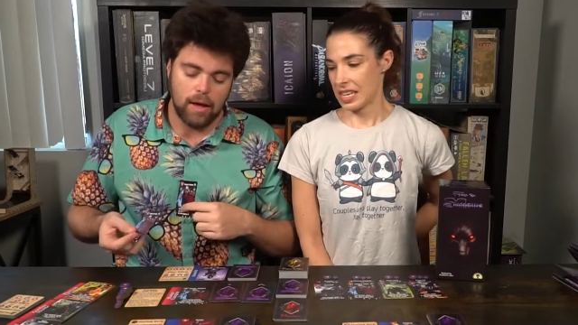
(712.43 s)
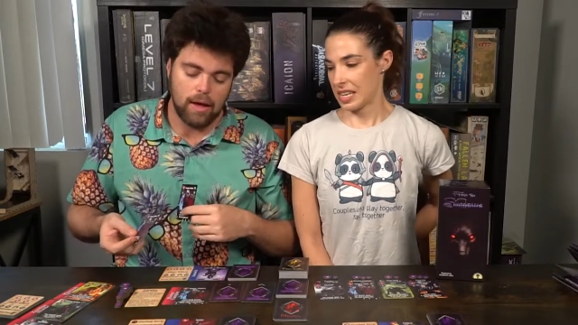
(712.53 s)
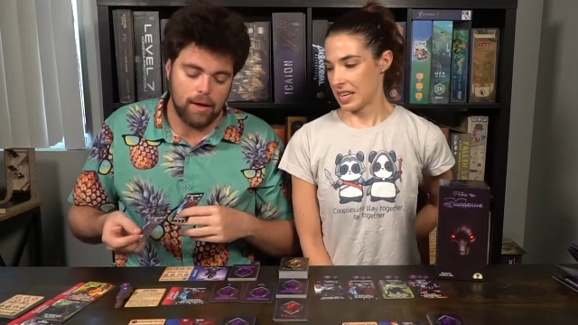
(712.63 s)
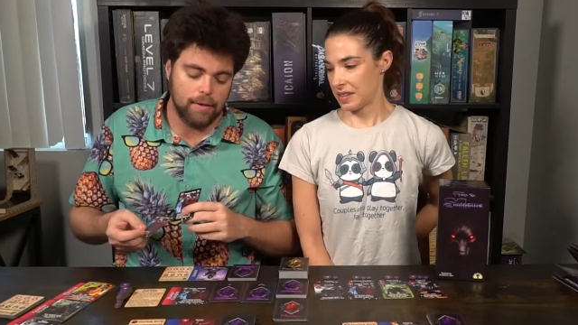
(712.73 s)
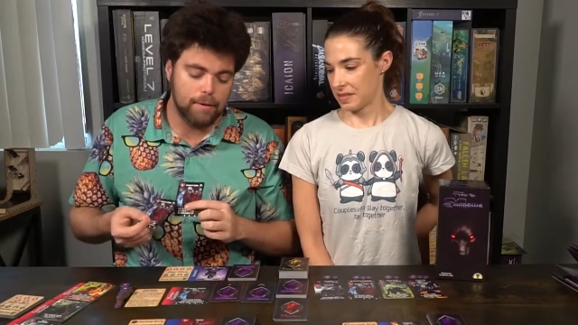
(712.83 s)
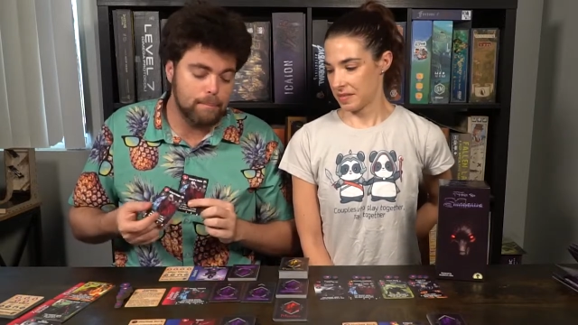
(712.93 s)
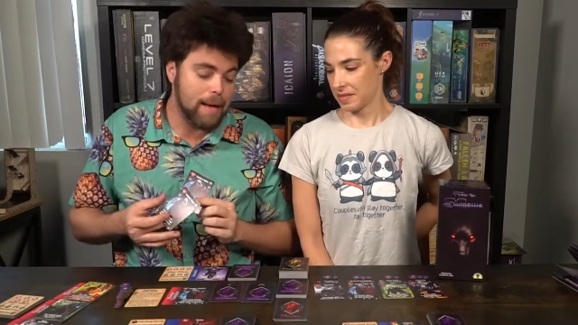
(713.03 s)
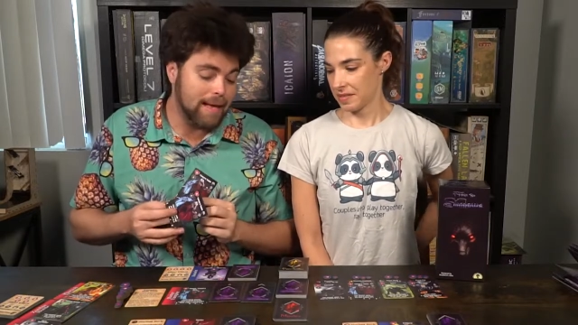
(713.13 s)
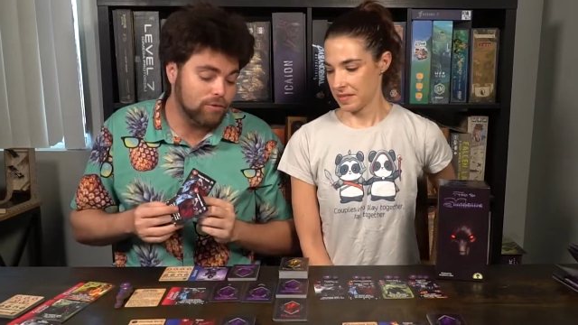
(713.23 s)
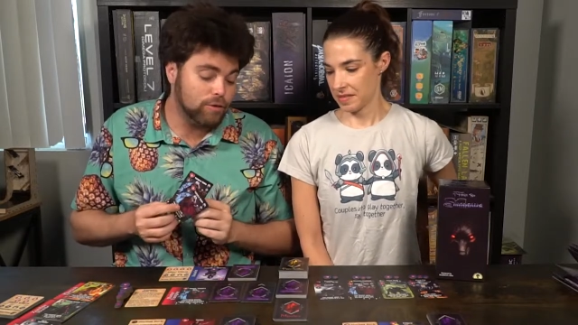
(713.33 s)
Speaker 1: Uh, the
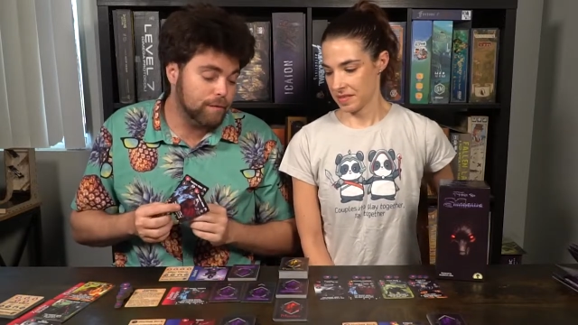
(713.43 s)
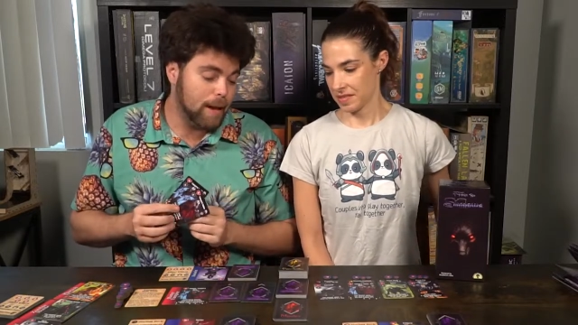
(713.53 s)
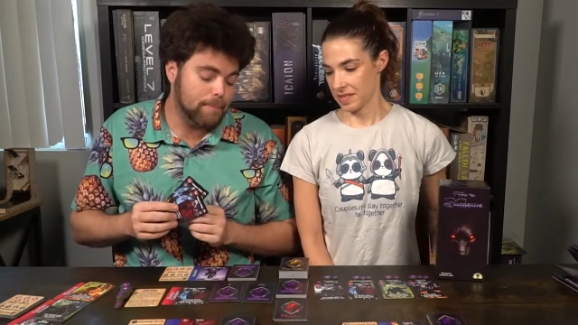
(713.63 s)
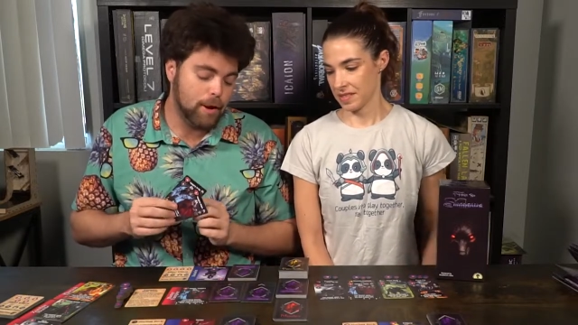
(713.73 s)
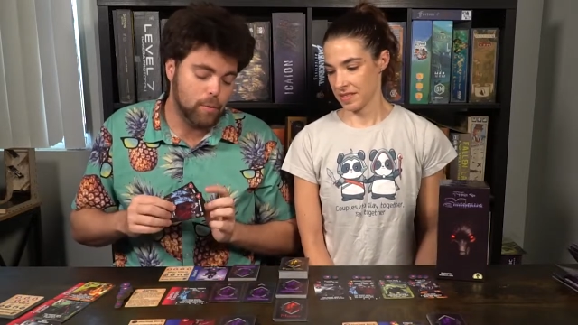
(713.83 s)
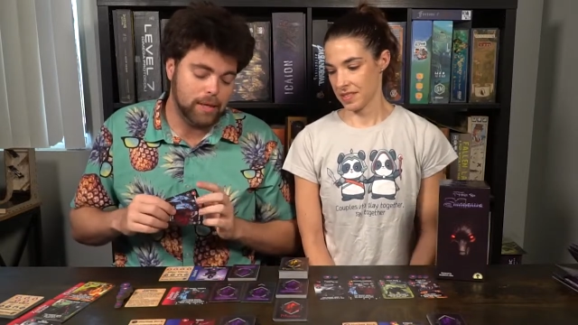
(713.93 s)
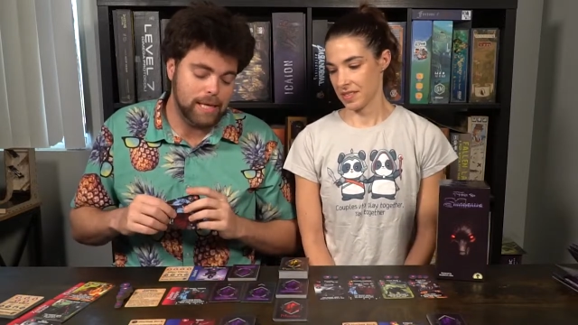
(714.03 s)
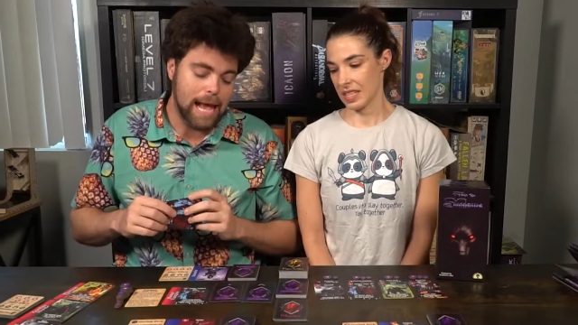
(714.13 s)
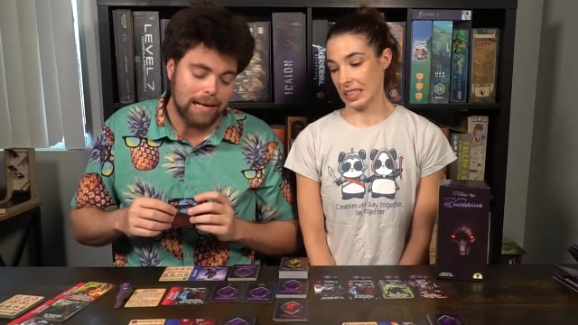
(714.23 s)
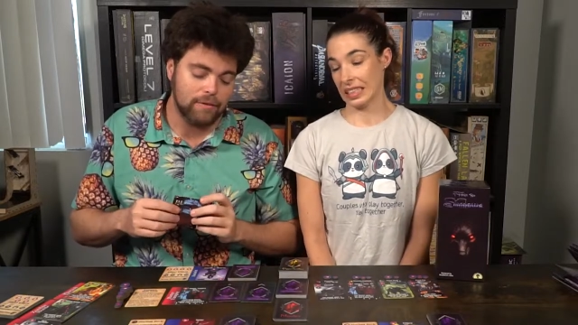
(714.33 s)
Master Vampire, when
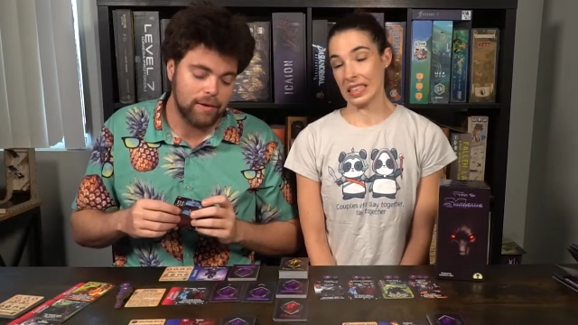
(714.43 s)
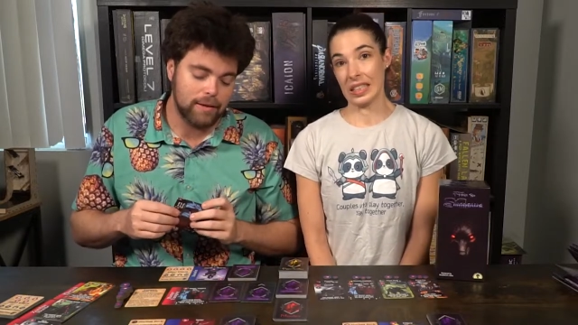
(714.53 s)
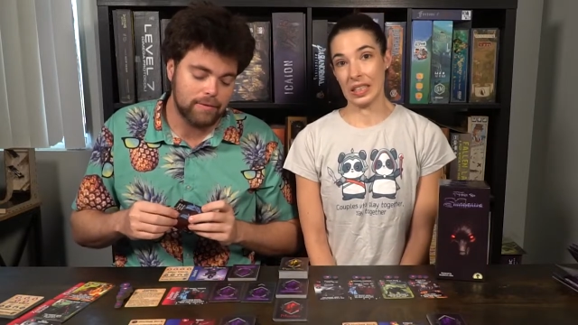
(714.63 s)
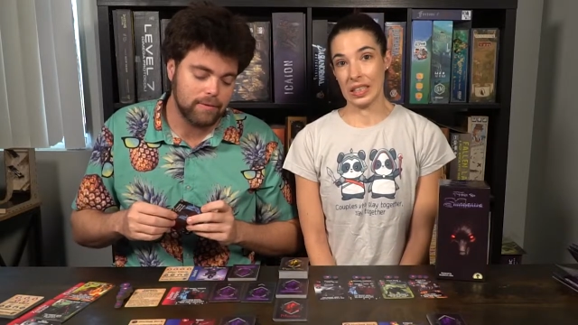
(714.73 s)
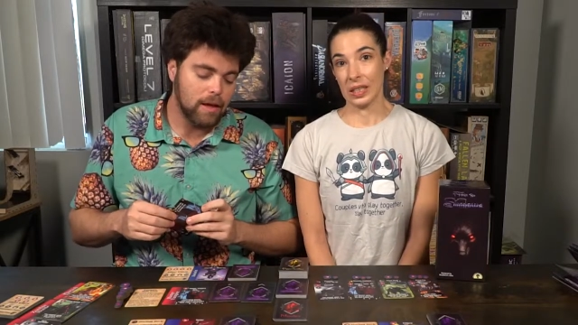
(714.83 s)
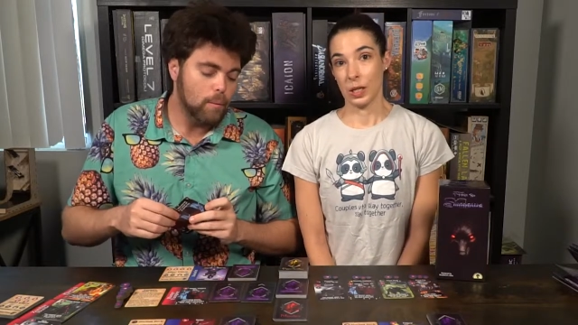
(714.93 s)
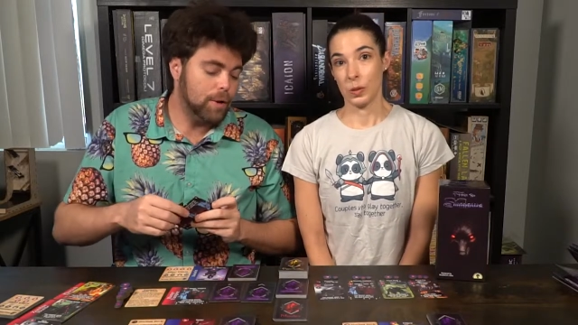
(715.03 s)
he activates,